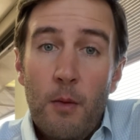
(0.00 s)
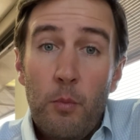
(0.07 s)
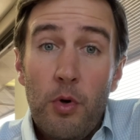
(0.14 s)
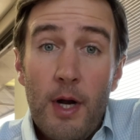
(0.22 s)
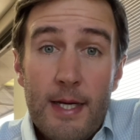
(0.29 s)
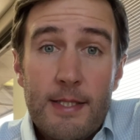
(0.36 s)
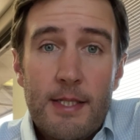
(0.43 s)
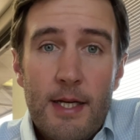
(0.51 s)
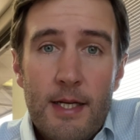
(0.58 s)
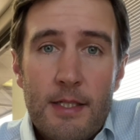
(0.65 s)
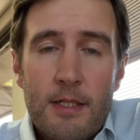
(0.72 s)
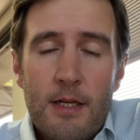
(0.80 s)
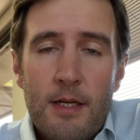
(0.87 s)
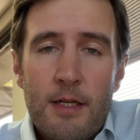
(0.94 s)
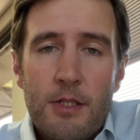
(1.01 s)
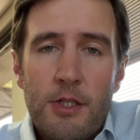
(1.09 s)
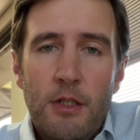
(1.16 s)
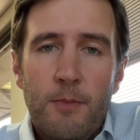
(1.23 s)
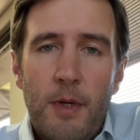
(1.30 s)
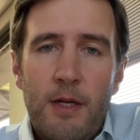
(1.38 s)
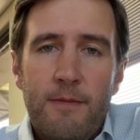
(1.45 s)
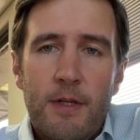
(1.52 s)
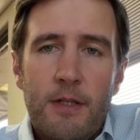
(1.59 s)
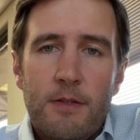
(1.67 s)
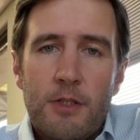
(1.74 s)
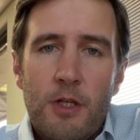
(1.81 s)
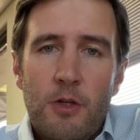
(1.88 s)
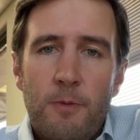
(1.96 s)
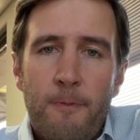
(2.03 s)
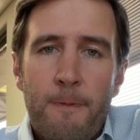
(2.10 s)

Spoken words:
process to your benefit. So